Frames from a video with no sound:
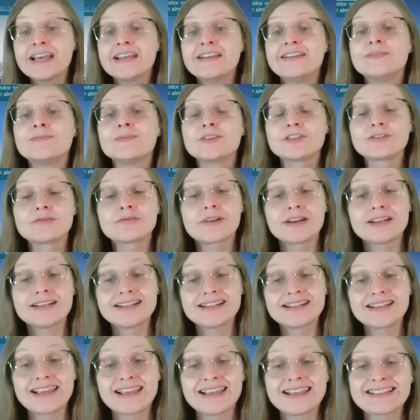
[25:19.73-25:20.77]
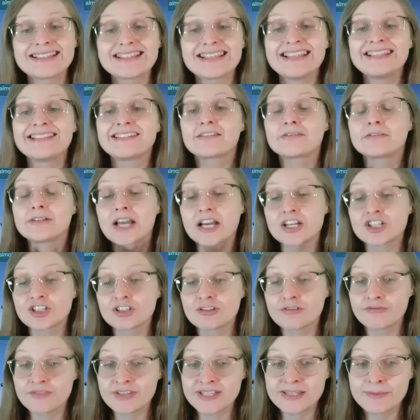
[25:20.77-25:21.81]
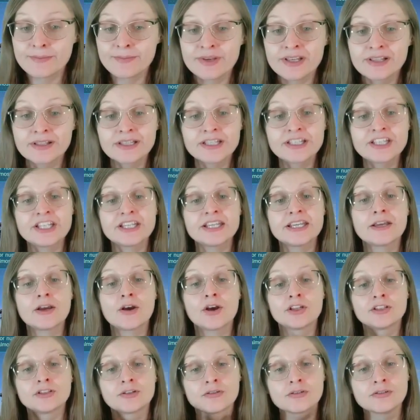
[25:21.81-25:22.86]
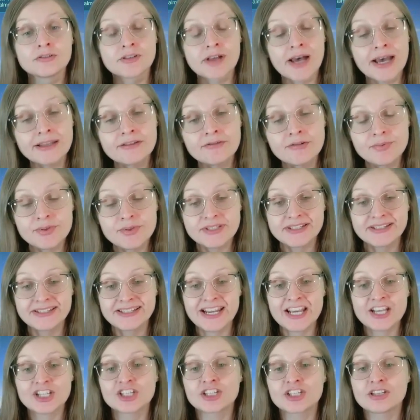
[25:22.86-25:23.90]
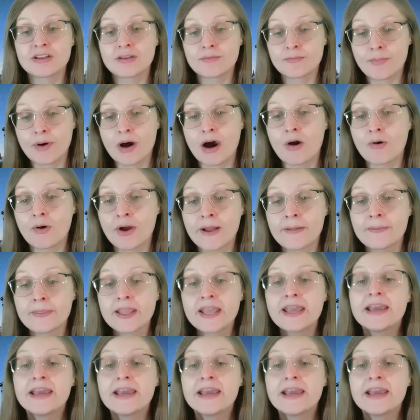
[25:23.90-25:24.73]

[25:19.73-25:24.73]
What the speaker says: demonstrating its international visibility and online representation and power.